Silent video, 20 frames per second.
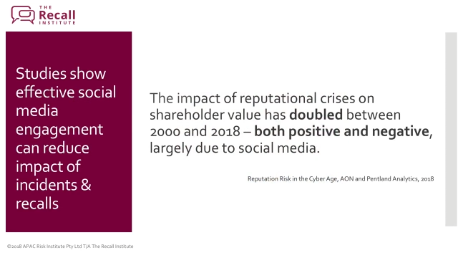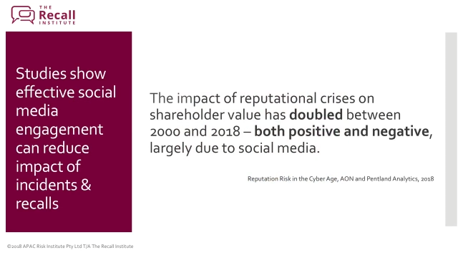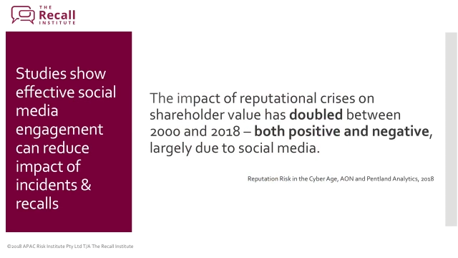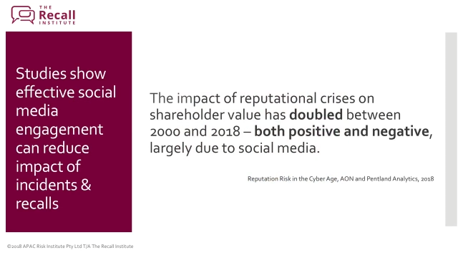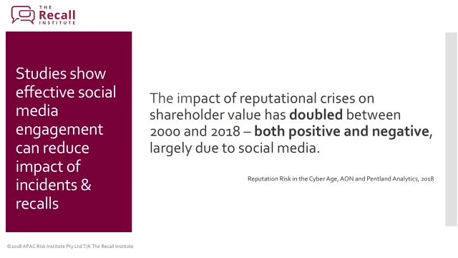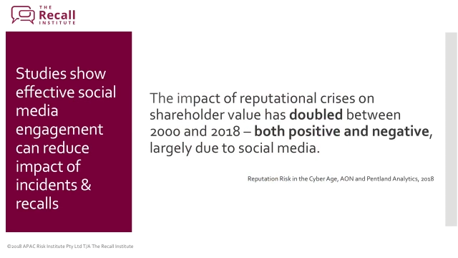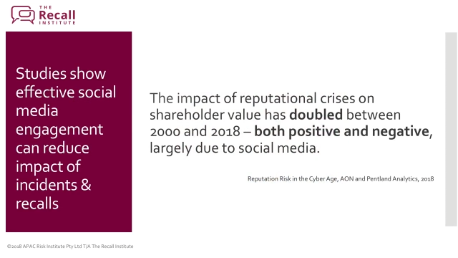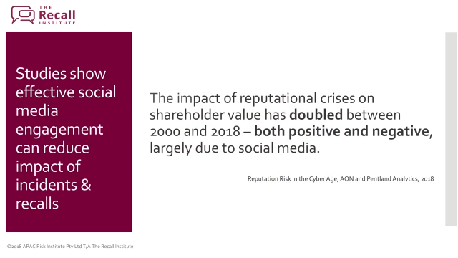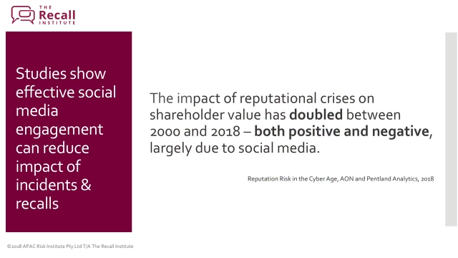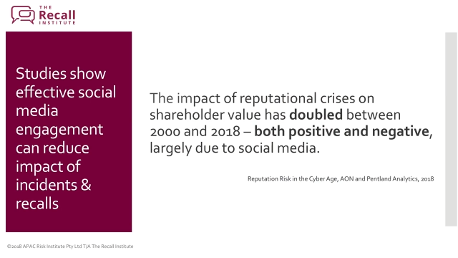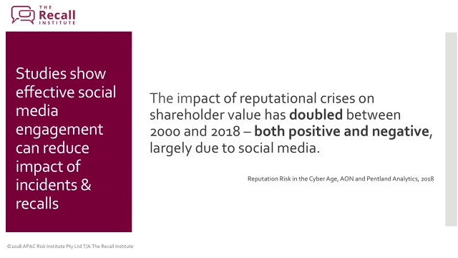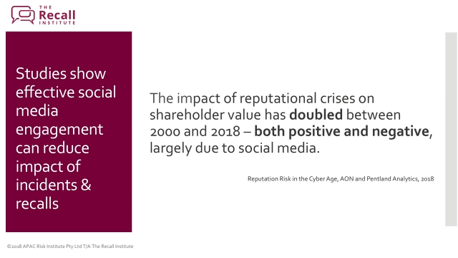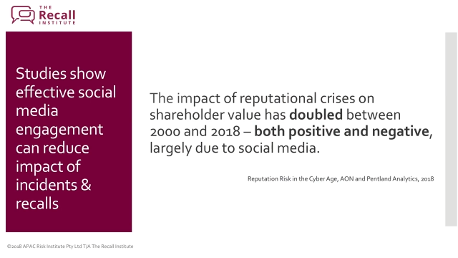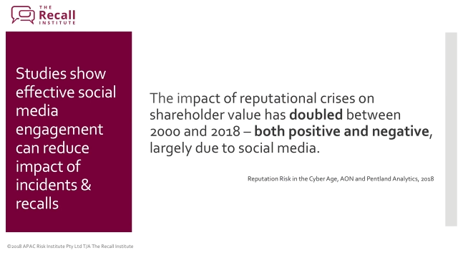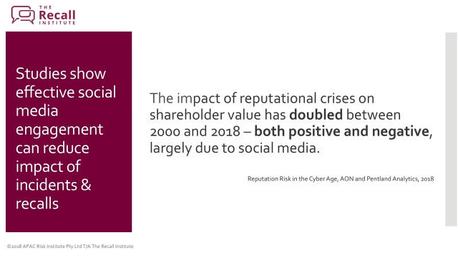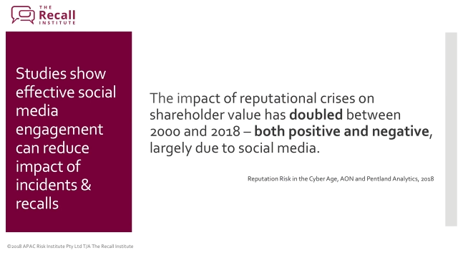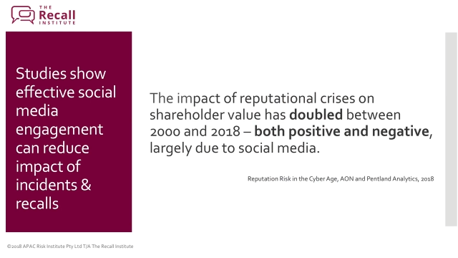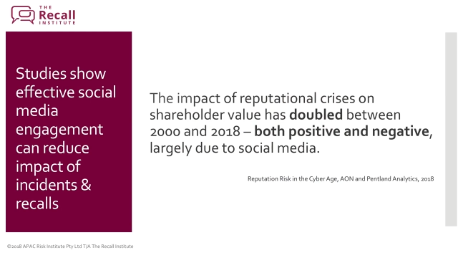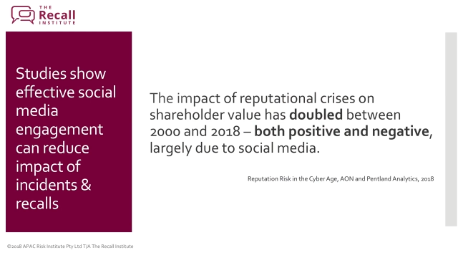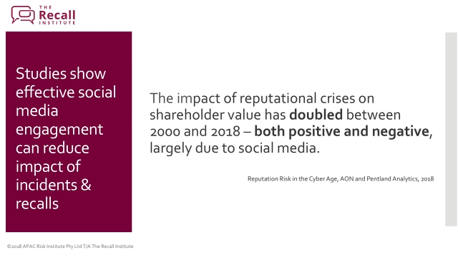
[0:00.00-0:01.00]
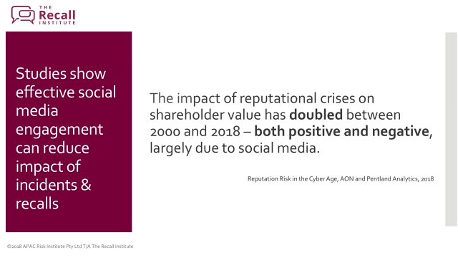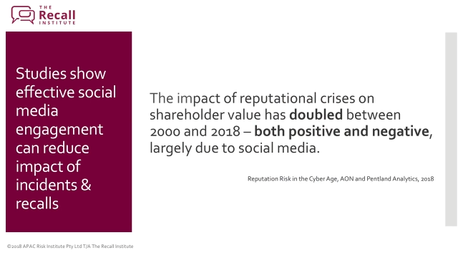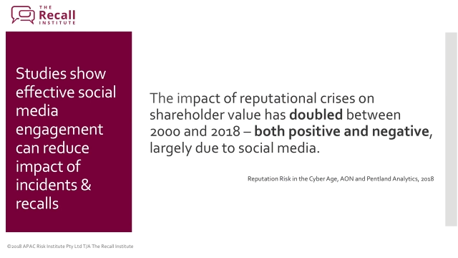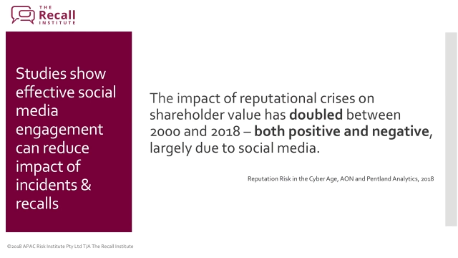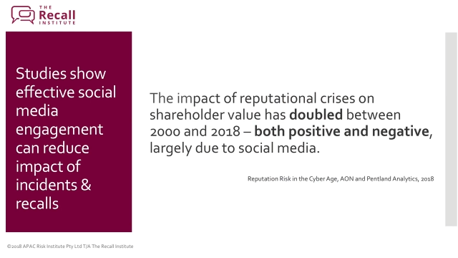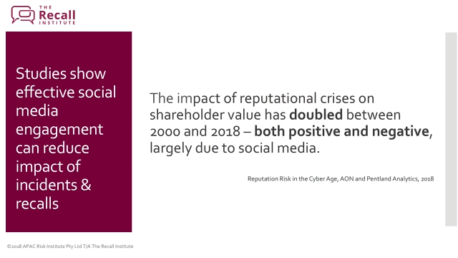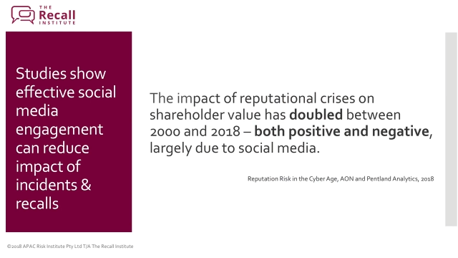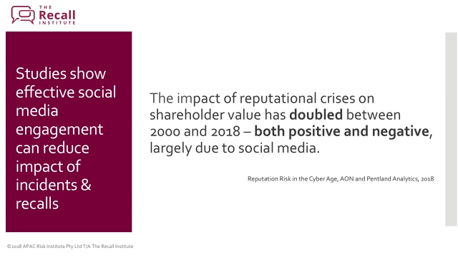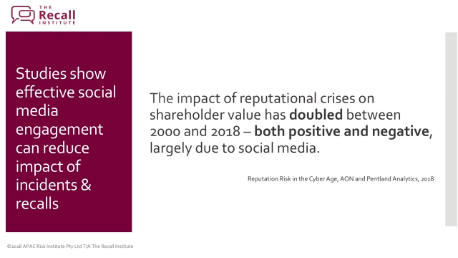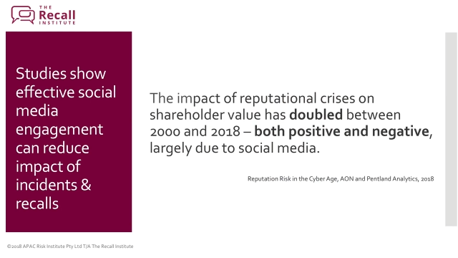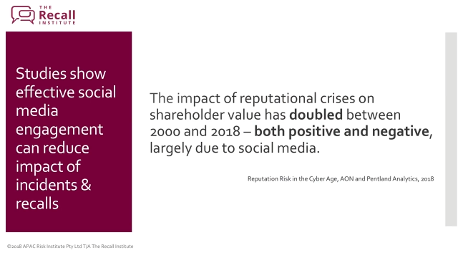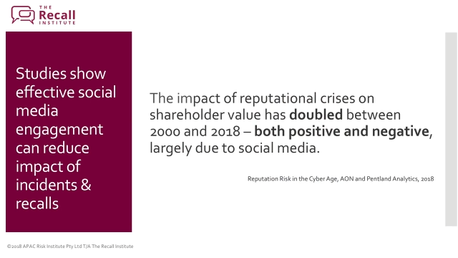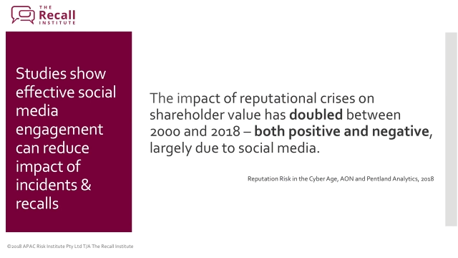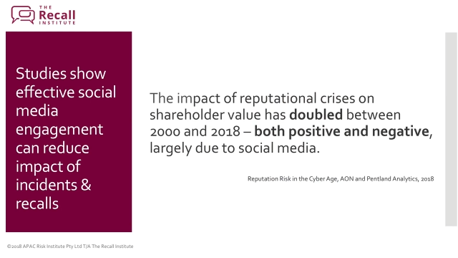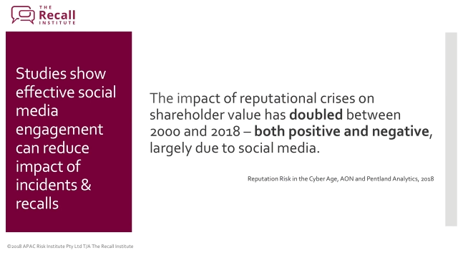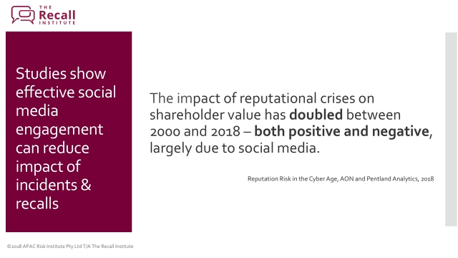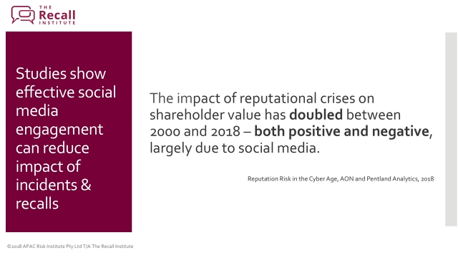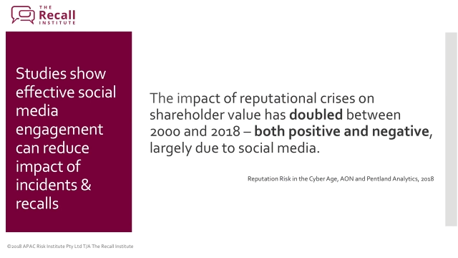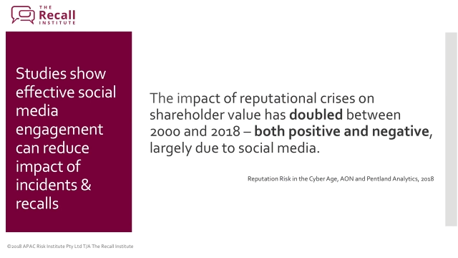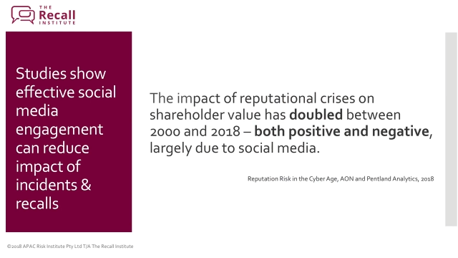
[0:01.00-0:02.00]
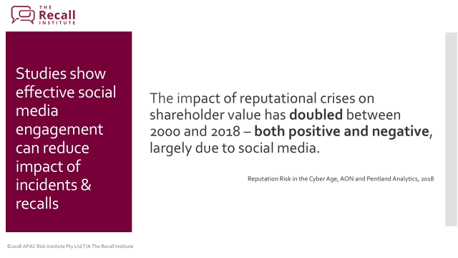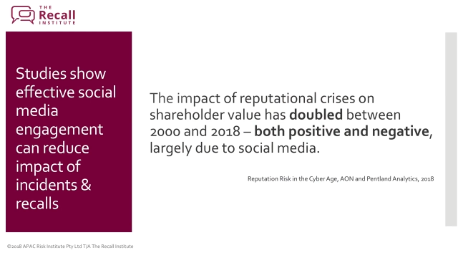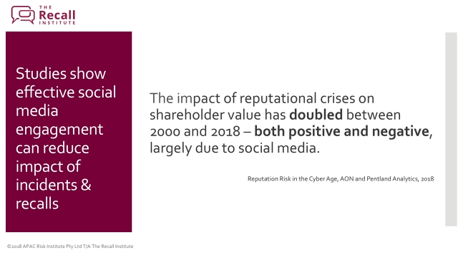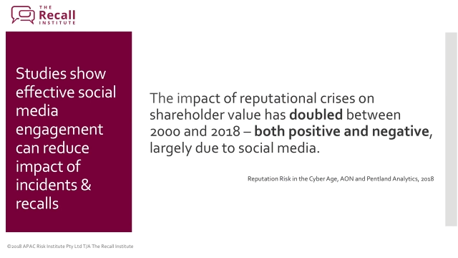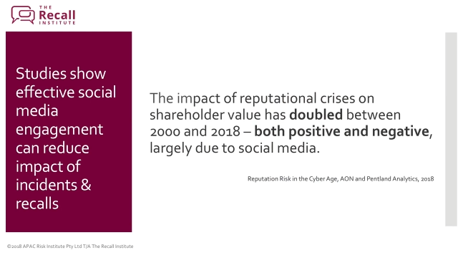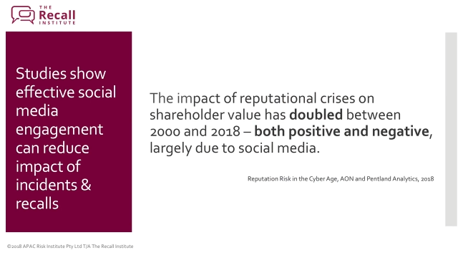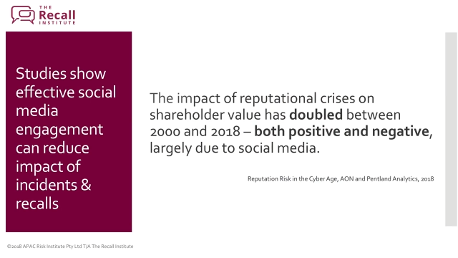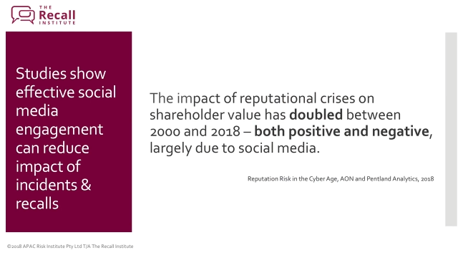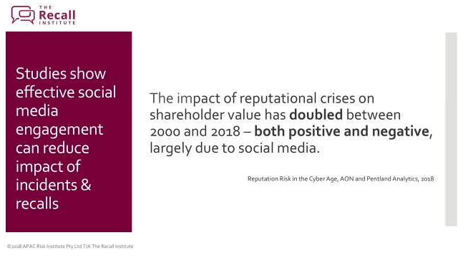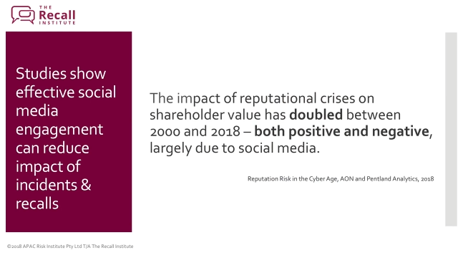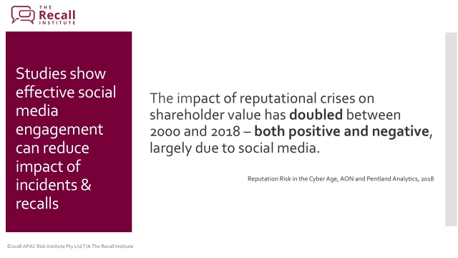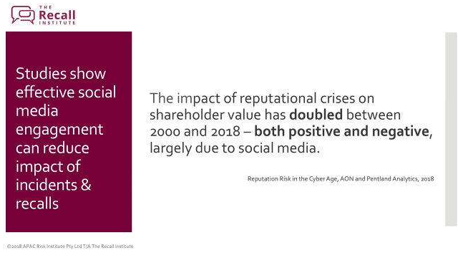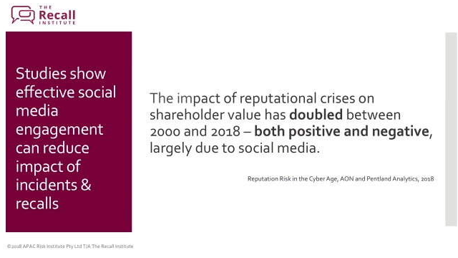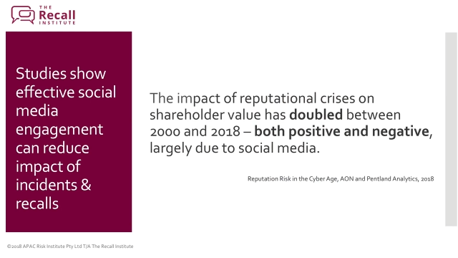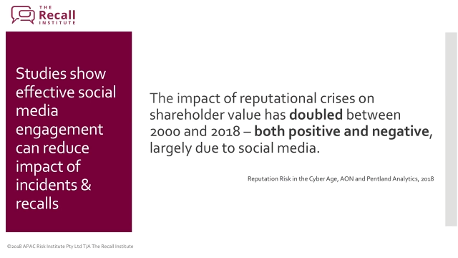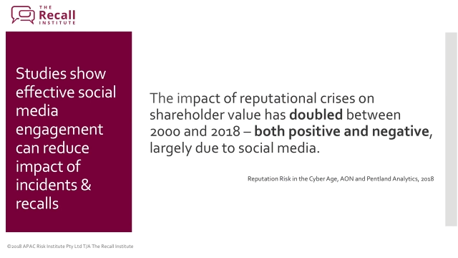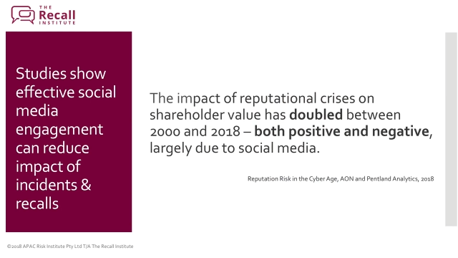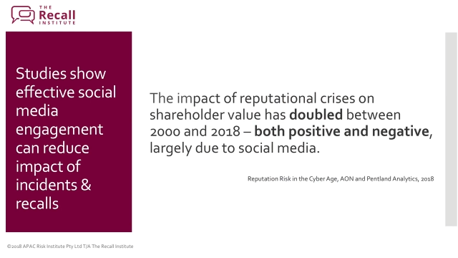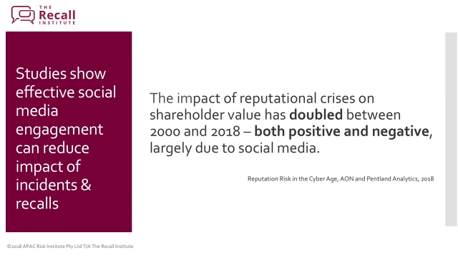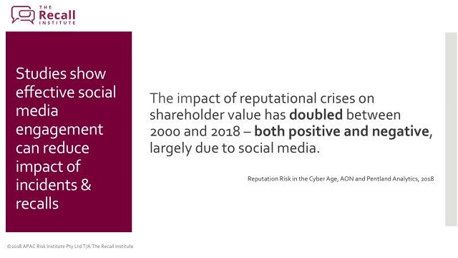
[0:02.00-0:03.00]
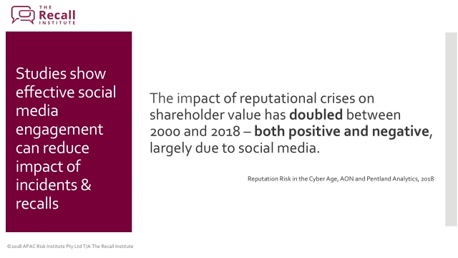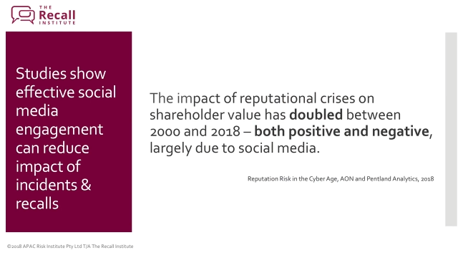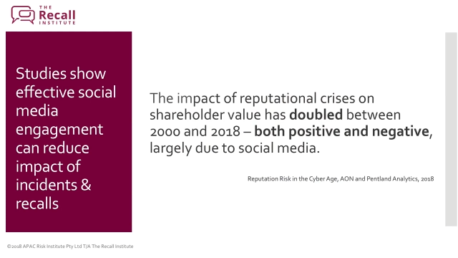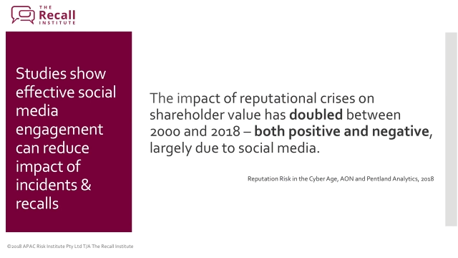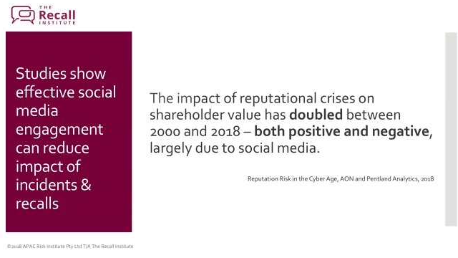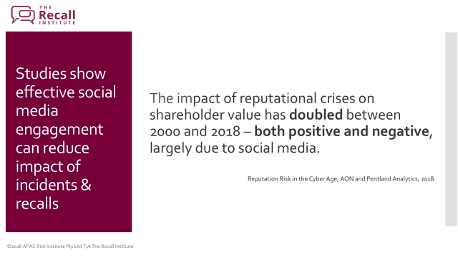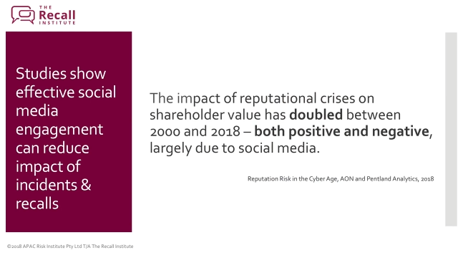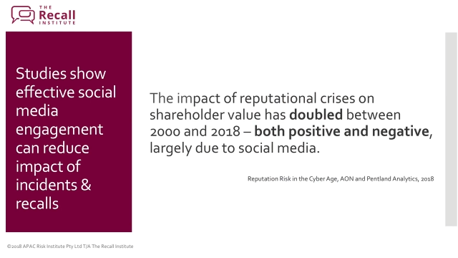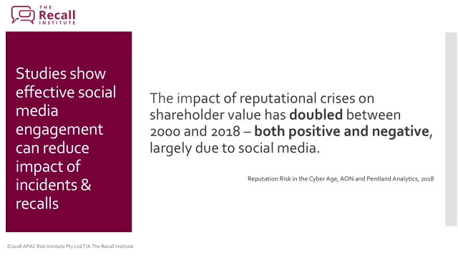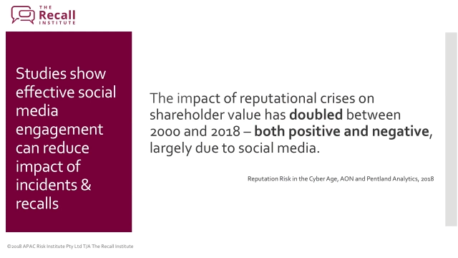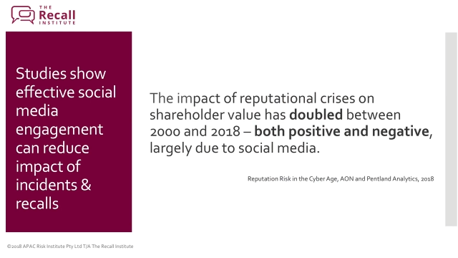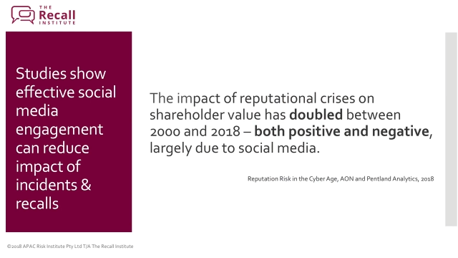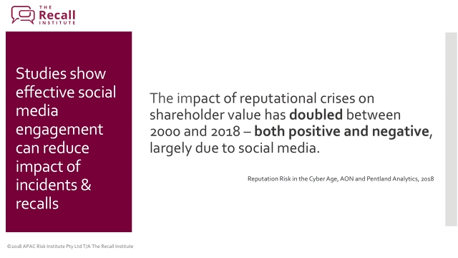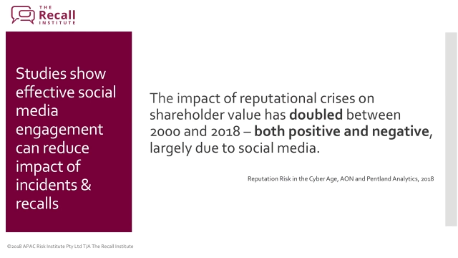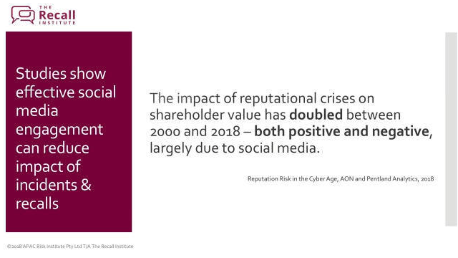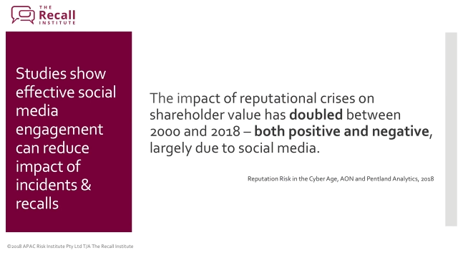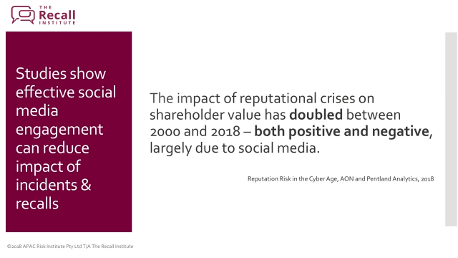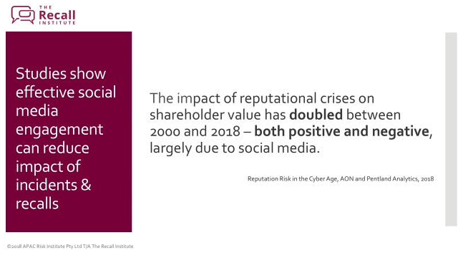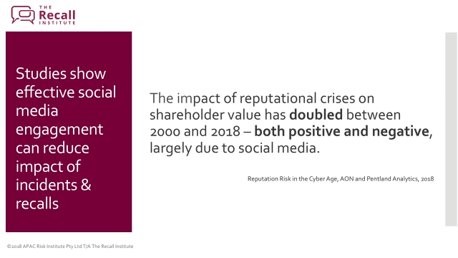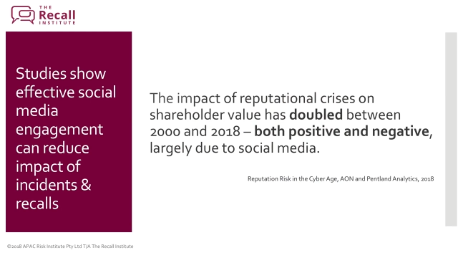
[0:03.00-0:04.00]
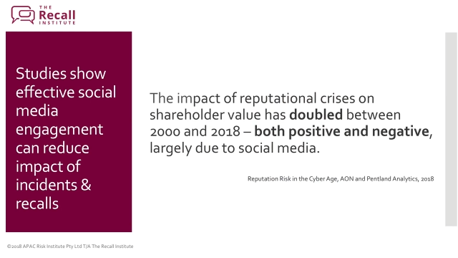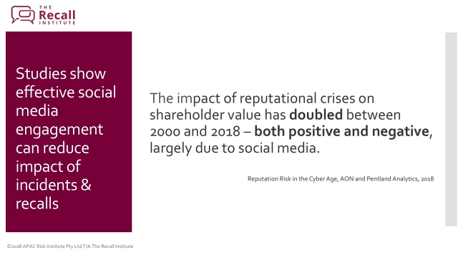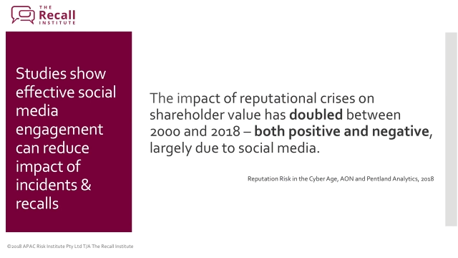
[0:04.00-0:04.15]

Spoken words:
No face is visible, so there are no lips to read.